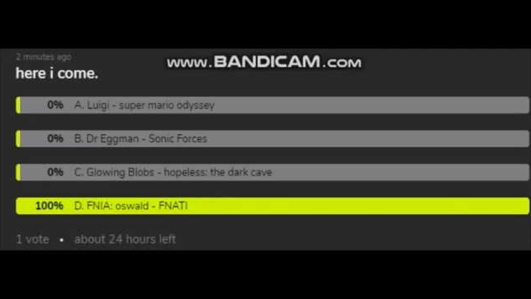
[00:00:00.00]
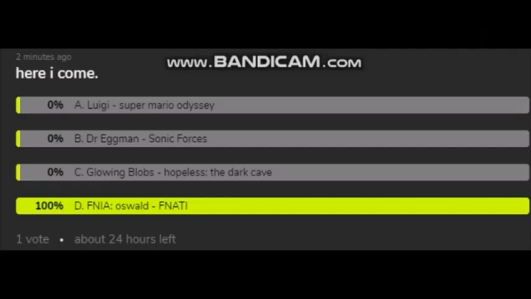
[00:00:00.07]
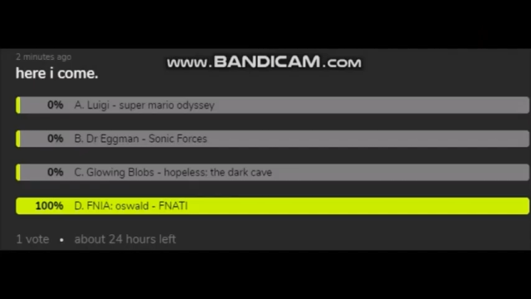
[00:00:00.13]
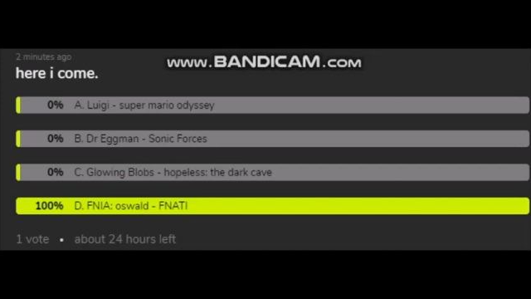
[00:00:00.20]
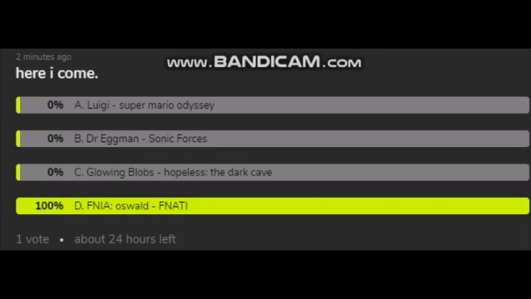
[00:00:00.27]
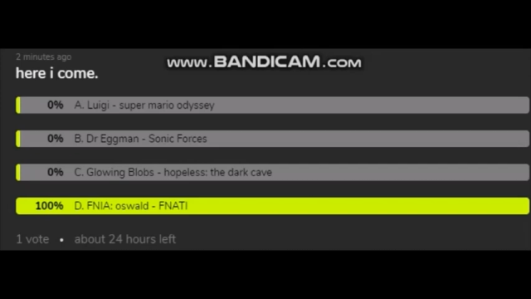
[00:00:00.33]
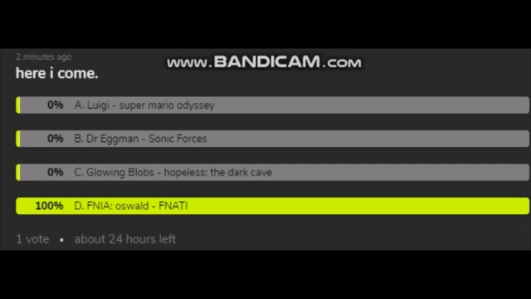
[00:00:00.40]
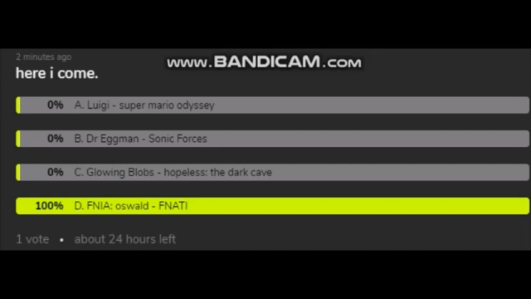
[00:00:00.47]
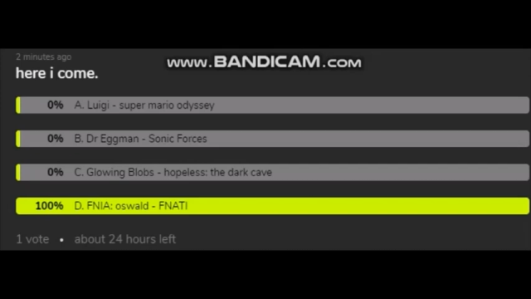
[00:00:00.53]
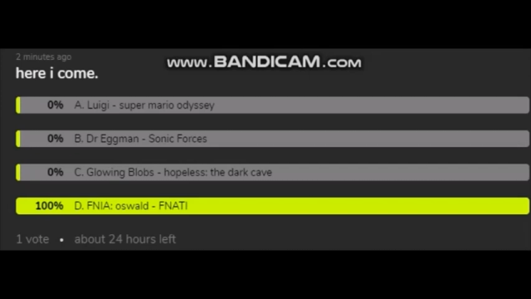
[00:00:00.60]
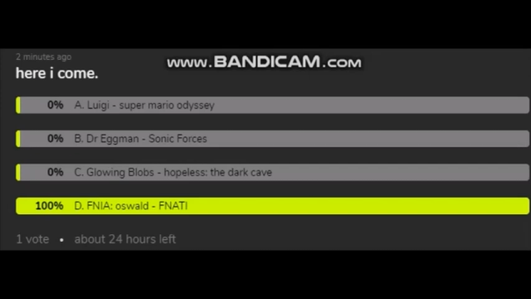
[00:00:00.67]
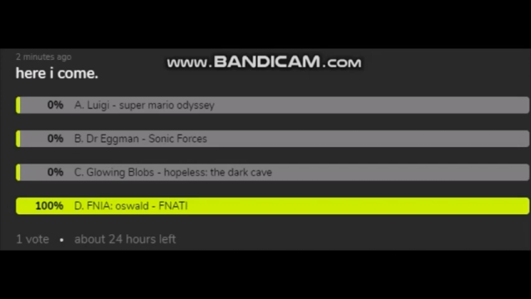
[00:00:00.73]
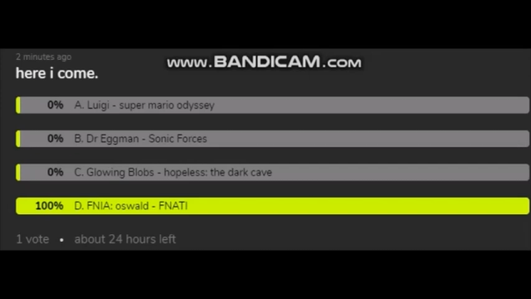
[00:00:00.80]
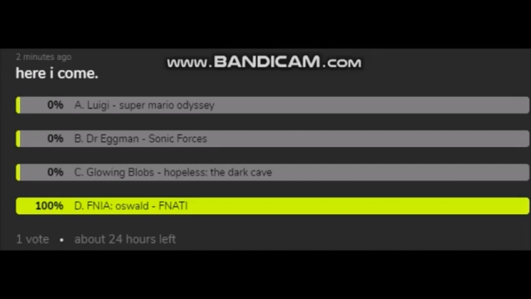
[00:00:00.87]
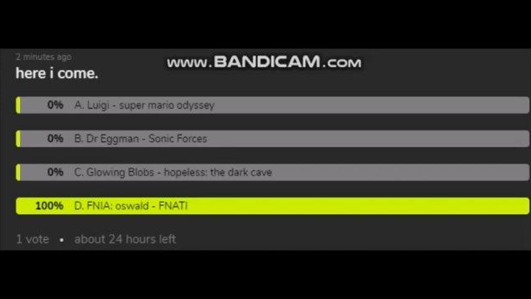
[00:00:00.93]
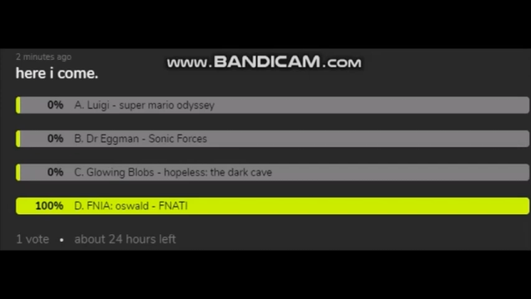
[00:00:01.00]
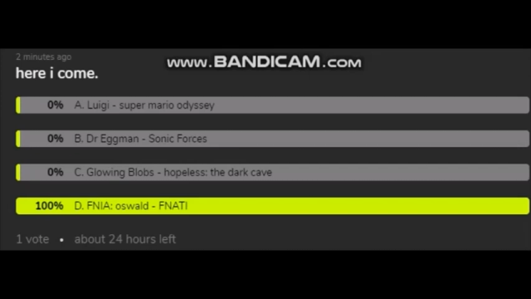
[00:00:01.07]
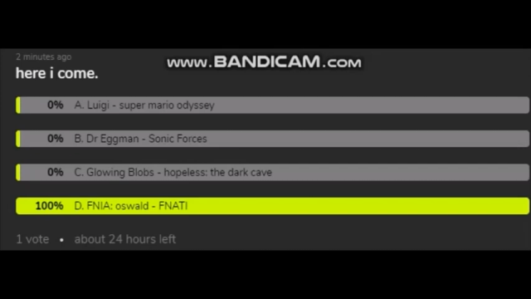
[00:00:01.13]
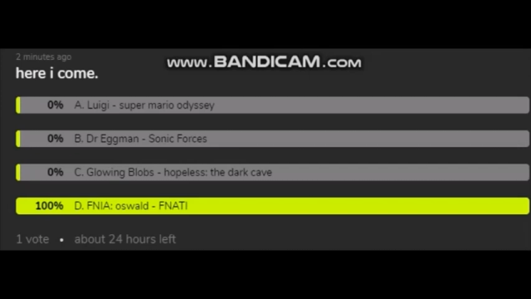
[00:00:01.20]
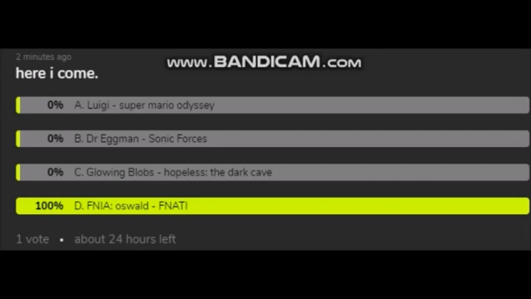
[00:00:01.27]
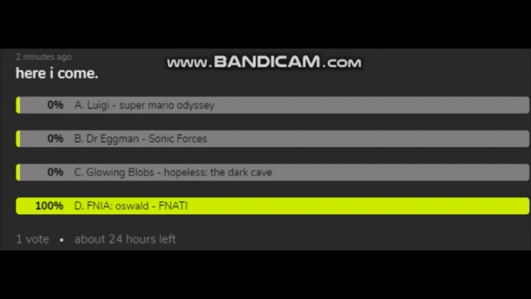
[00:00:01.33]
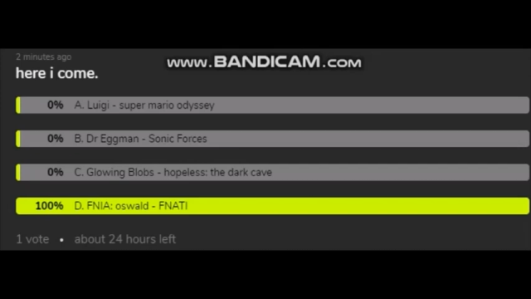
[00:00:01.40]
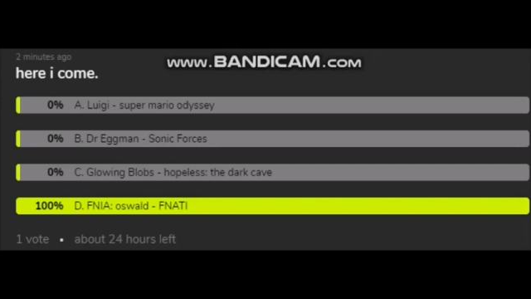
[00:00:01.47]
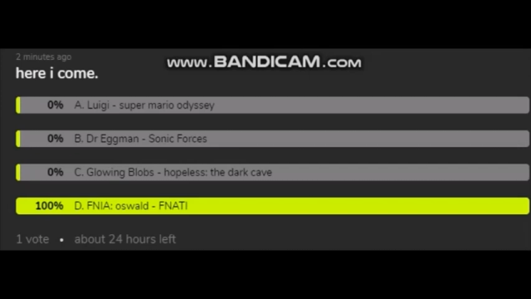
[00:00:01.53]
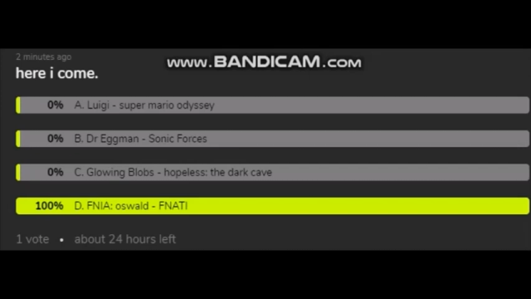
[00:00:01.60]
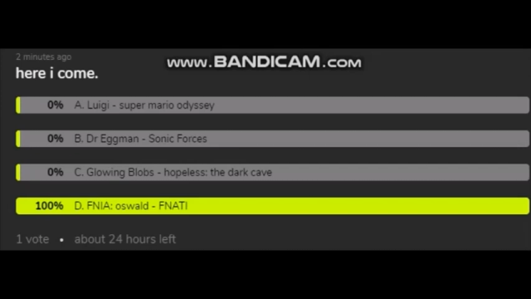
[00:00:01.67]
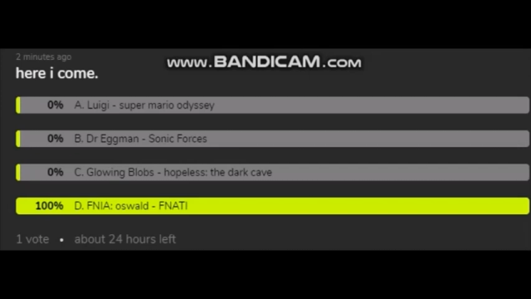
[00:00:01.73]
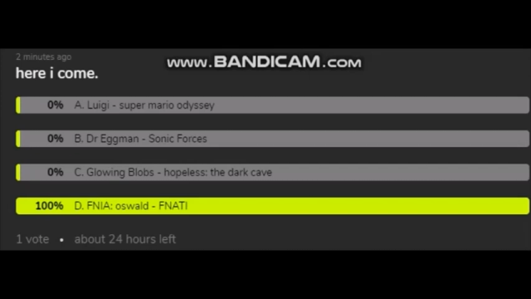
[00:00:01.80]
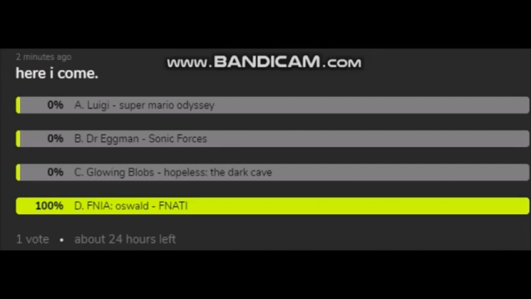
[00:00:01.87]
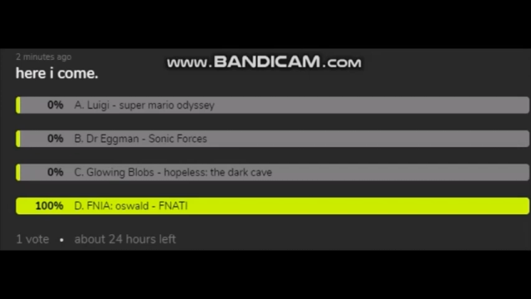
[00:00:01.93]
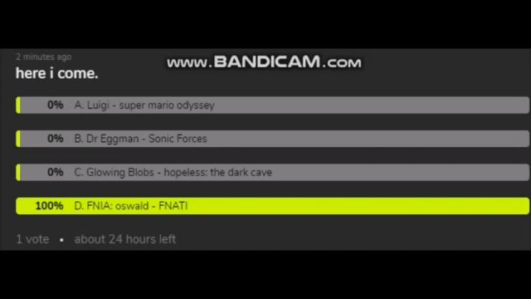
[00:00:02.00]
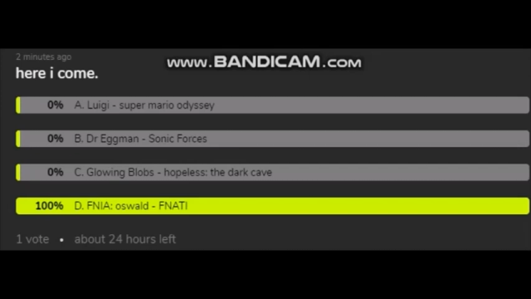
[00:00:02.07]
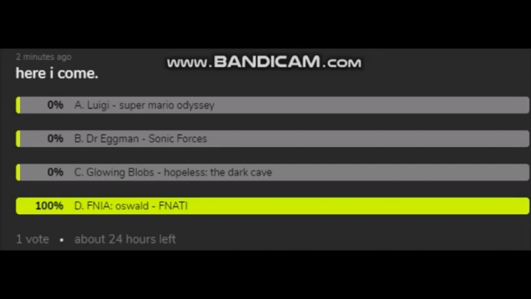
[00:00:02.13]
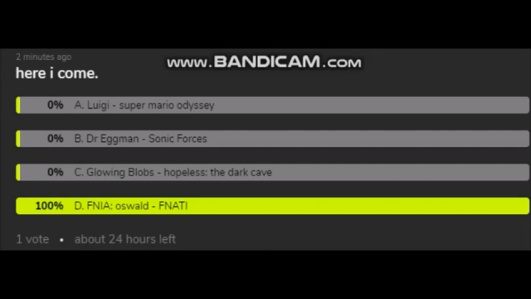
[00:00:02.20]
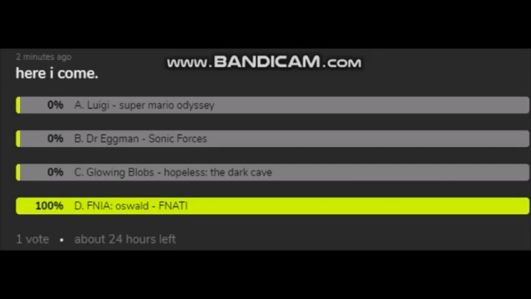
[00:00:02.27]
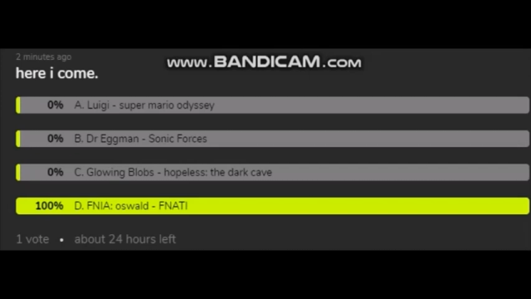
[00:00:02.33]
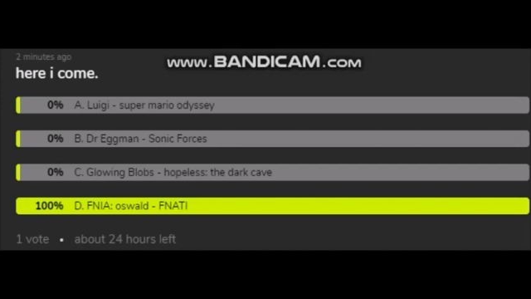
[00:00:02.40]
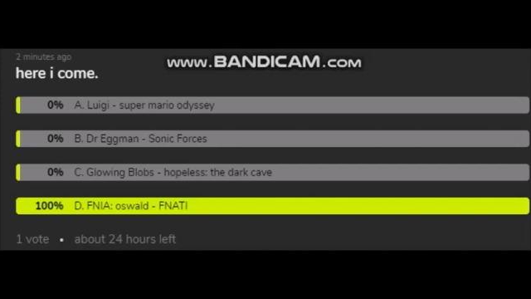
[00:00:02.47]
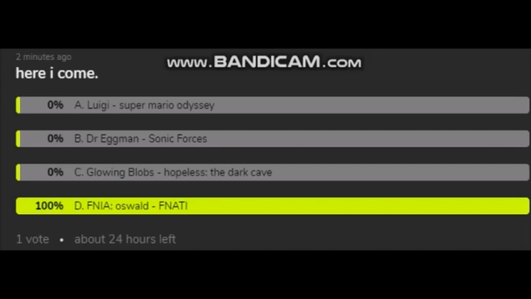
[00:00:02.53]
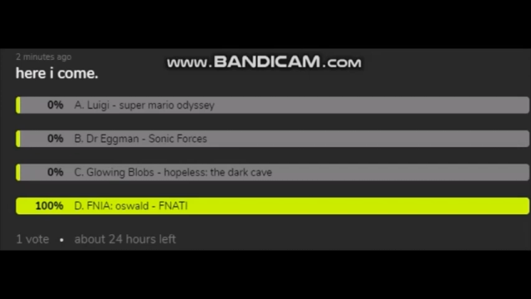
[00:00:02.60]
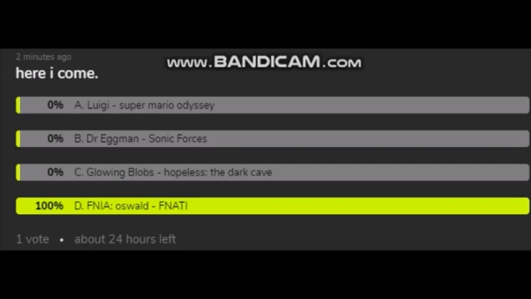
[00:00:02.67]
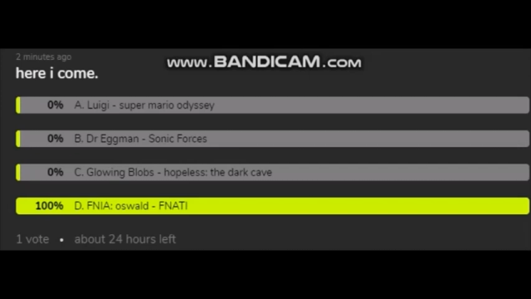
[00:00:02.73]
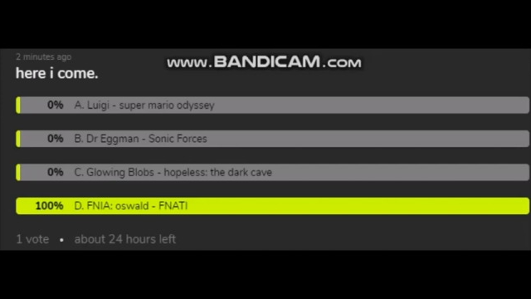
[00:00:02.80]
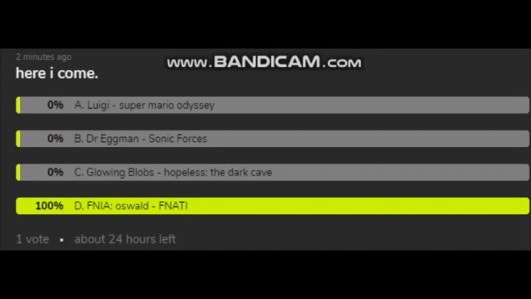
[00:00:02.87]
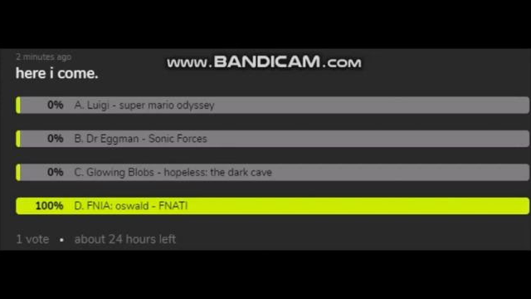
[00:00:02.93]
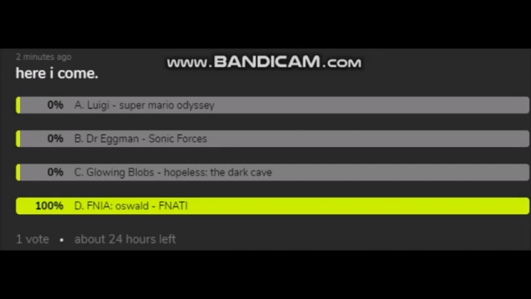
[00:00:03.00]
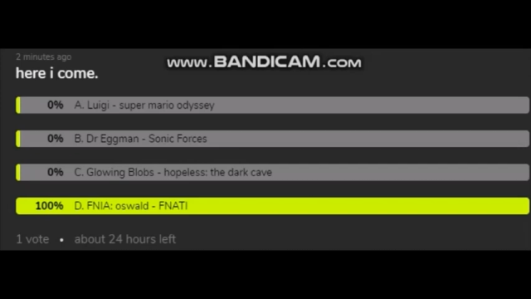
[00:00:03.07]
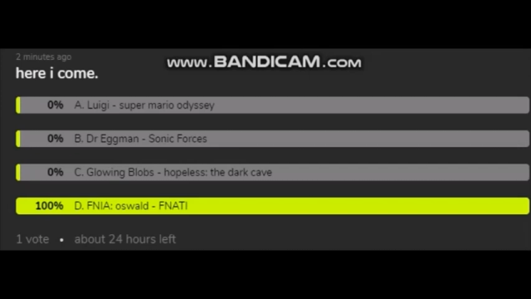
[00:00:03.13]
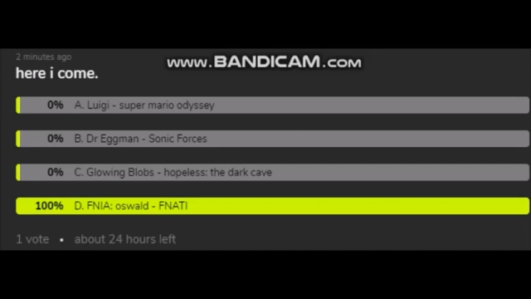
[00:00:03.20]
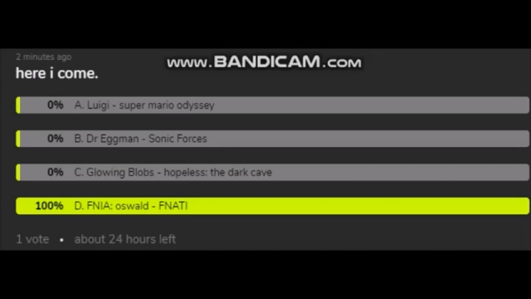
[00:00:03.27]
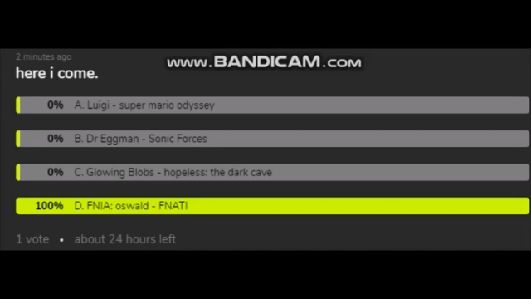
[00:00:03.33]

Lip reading: [unreadable: no face in view]